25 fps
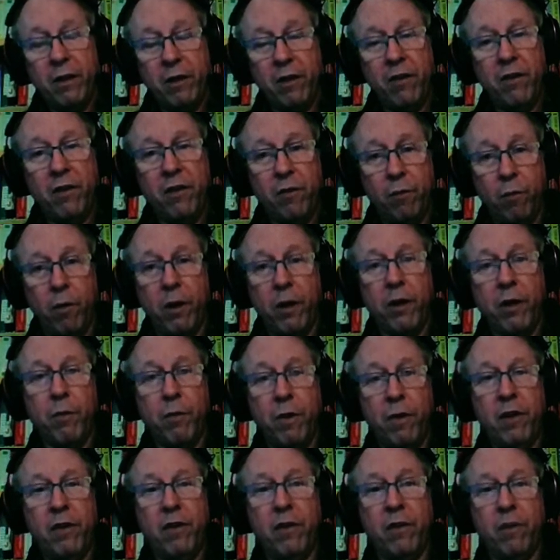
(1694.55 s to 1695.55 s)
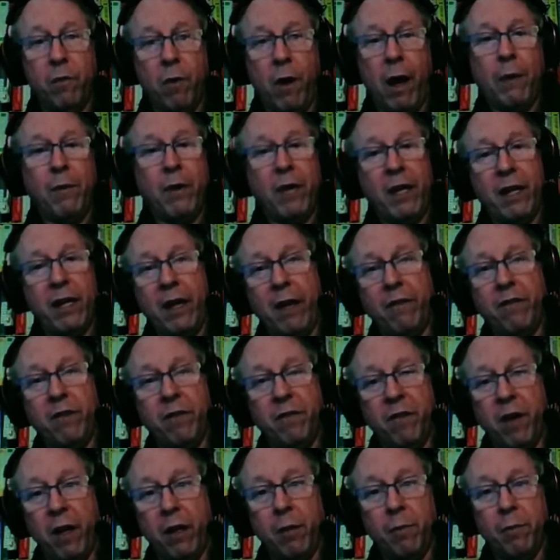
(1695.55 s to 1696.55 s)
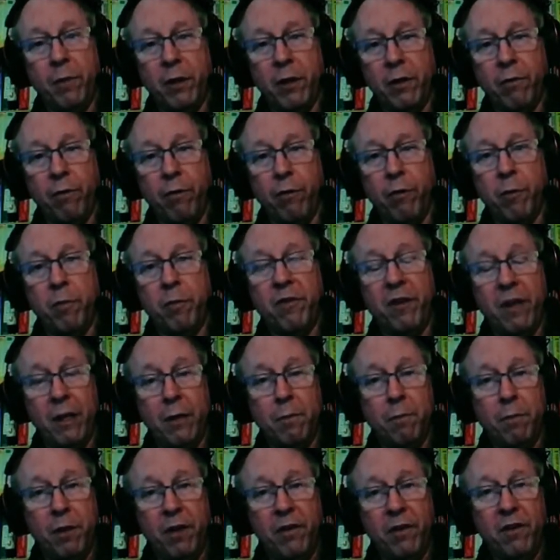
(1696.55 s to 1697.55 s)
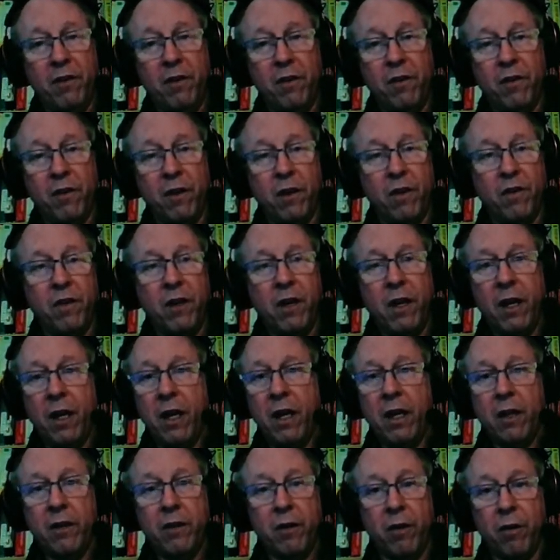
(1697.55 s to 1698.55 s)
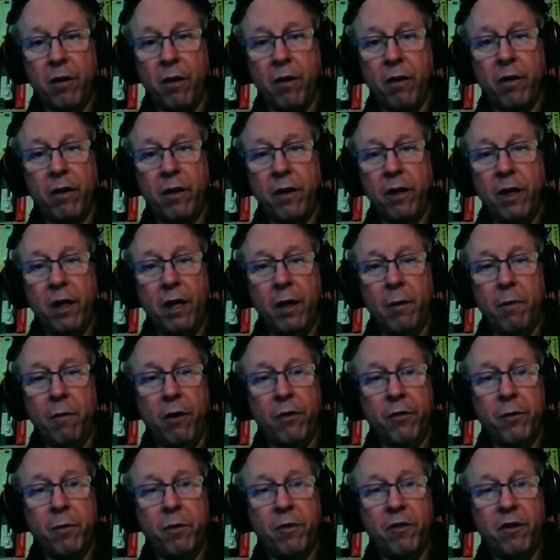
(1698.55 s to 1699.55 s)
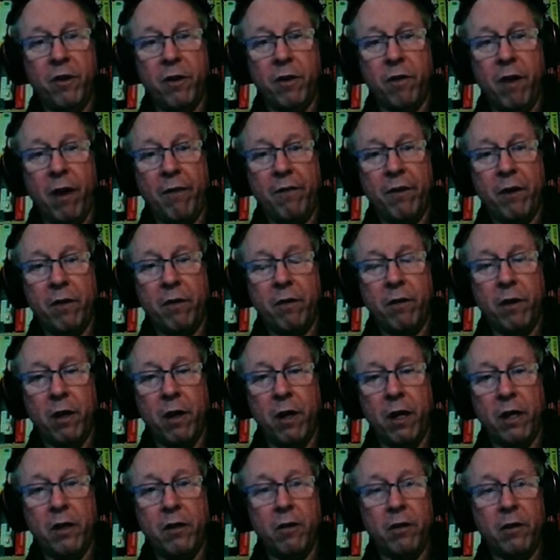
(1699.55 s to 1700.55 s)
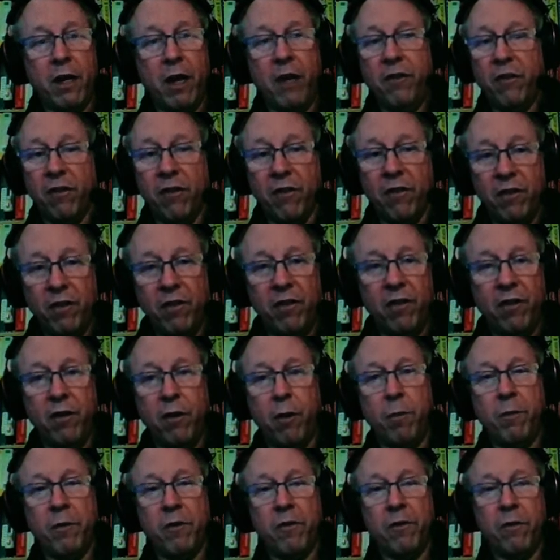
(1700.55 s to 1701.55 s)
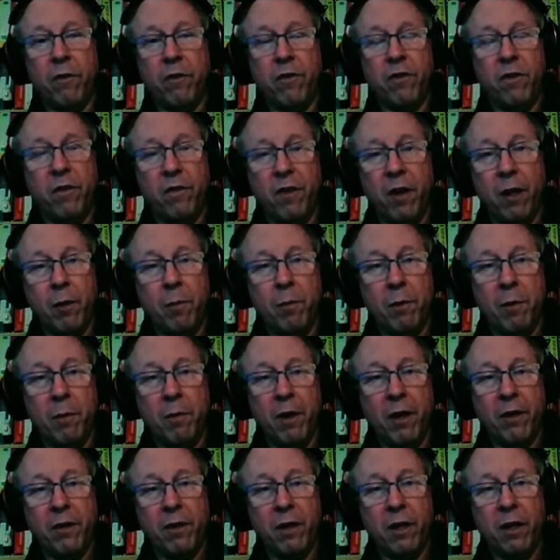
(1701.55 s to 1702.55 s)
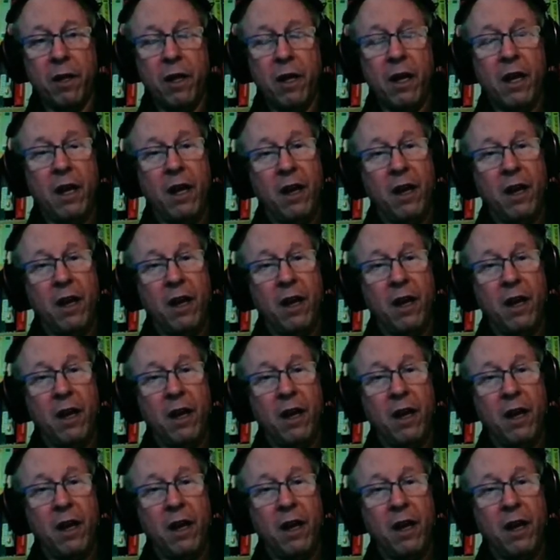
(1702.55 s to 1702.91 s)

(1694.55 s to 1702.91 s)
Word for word: This is one of the reasons why we can have development groups in businesses that are in multiple geographic uh, locations. This is the open source development method.